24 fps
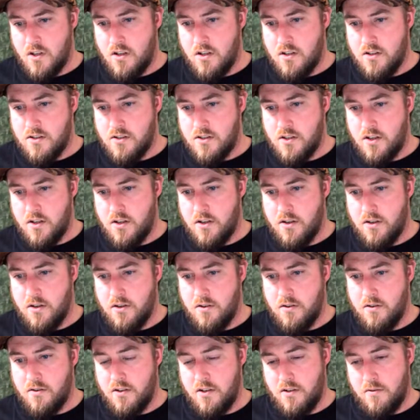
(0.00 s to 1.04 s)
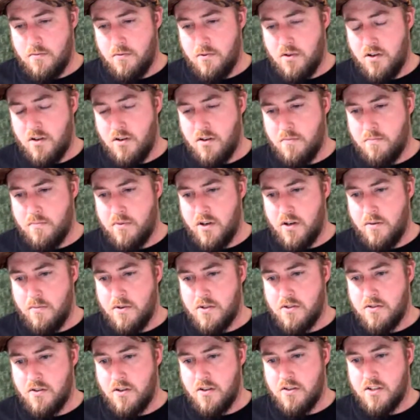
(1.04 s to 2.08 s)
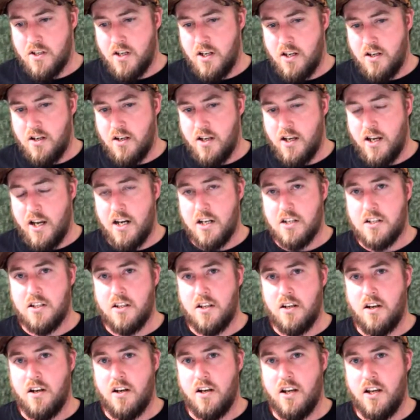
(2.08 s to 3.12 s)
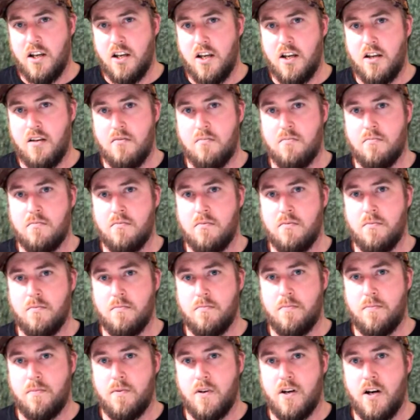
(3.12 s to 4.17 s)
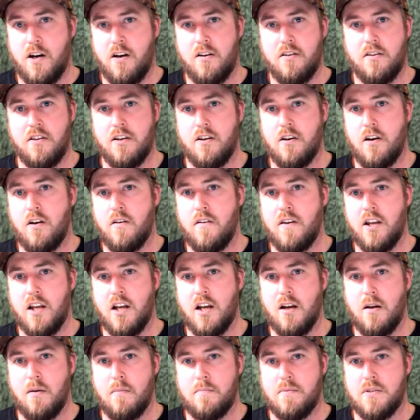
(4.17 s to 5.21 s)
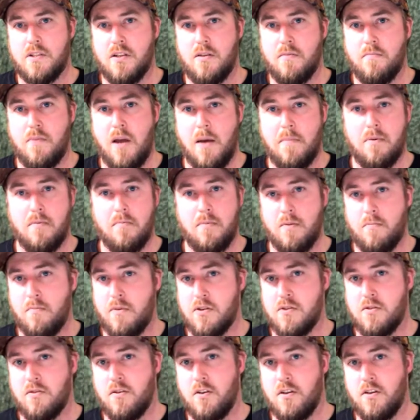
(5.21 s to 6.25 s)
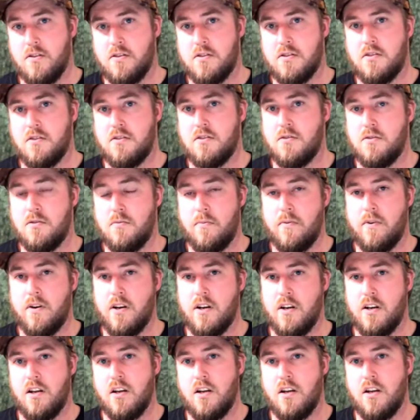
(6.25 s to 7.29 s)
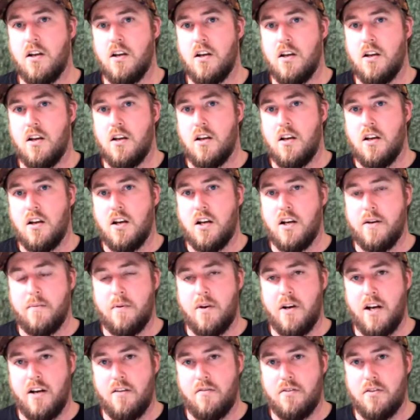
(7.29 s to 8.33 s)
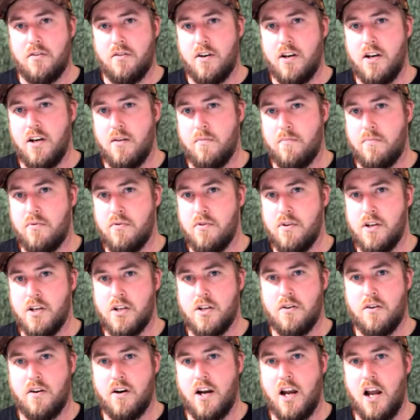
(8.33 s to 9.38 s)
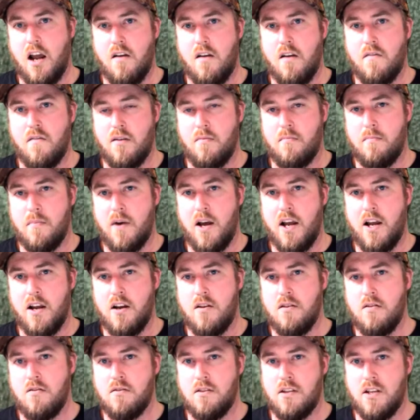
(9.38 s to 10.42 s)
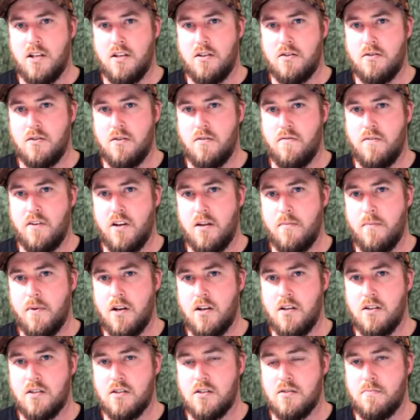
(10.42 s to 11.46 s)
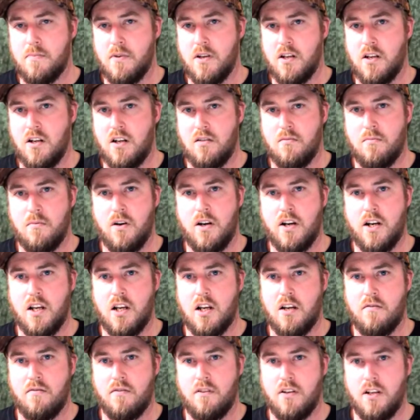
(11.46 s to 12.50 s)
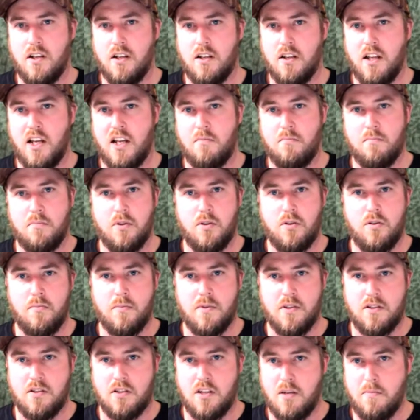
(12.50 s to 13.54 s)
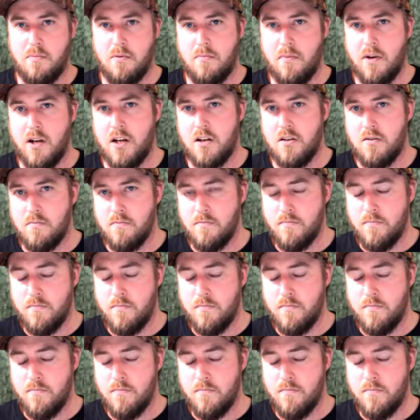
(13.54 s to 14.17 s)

So would I breed bristlenose again? Actually, I am currently growing up some peppermint bristlenose to breed. I have 3. I'm pretty sure I have a male and 2 females, but I might have a late bloomer sleeper male.